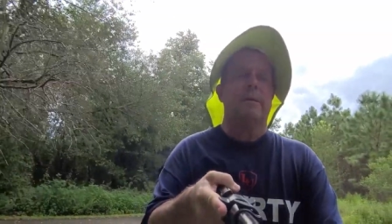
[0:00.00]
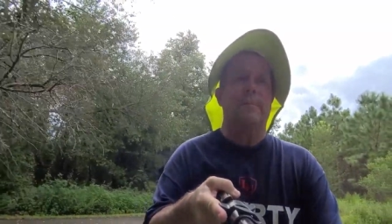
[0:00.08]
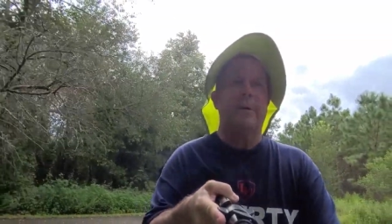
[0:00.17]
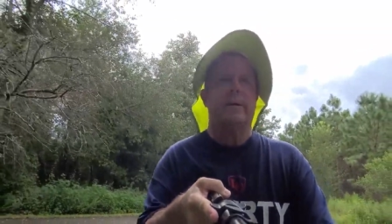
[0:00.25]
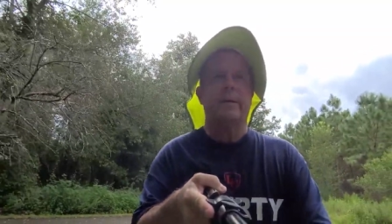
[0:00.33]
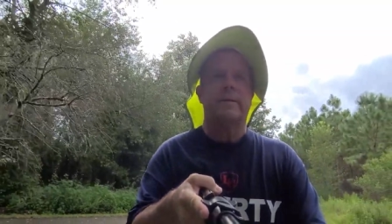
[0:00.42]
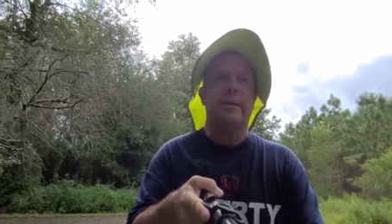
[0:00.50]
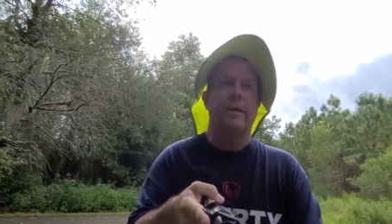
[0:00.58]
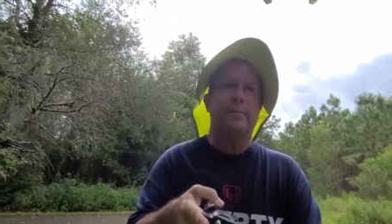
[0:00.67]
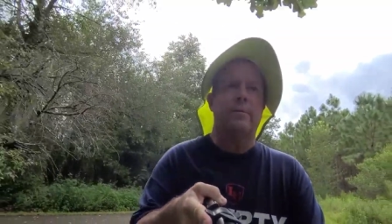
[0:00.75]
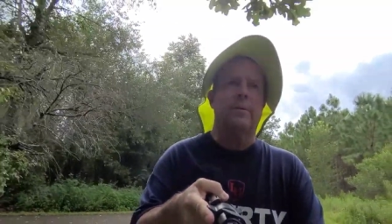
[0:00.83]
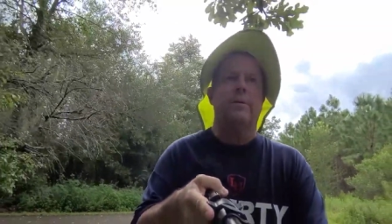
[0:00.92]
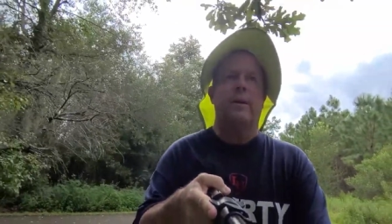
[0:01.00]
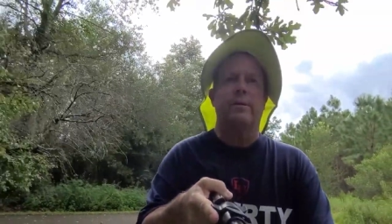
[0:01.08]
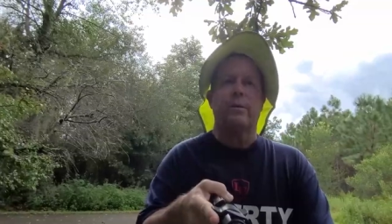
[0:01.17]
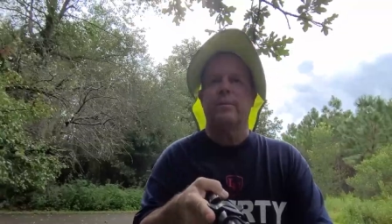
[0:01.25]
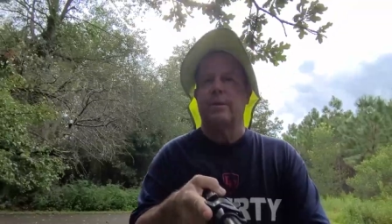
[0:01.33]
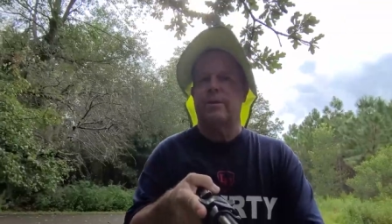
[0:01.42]
picnic table and I
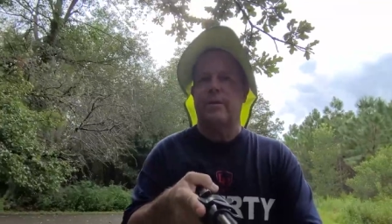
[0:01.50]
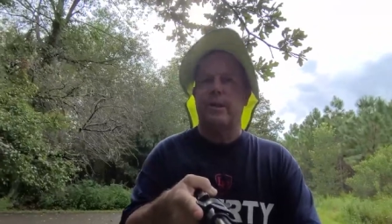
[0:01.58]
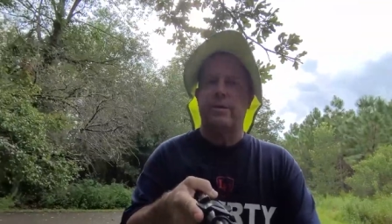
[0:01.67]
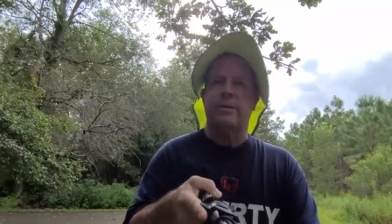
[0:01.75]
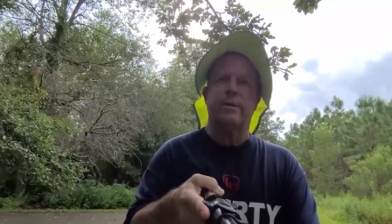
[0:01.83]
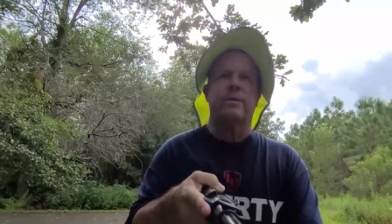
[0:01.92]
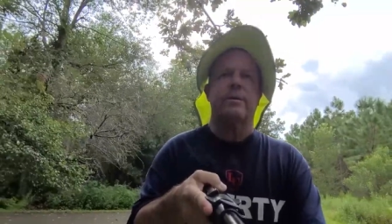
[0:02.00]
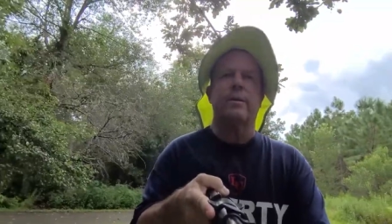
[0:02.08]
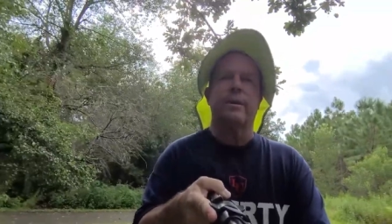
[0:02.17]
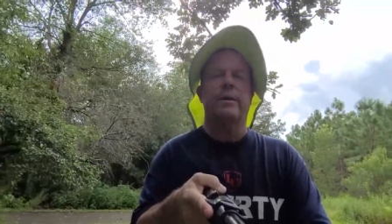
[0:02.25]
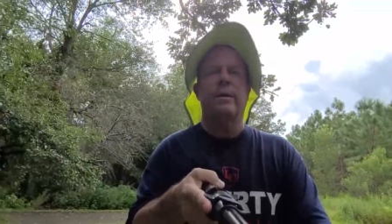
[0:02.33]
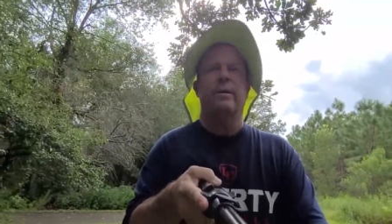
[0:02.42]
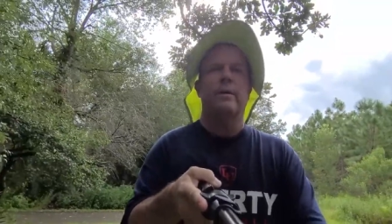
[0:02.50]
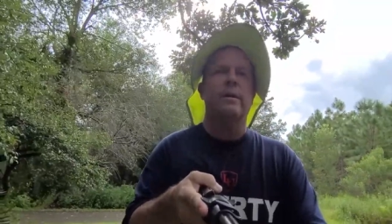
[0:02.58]
do my stretches and uh,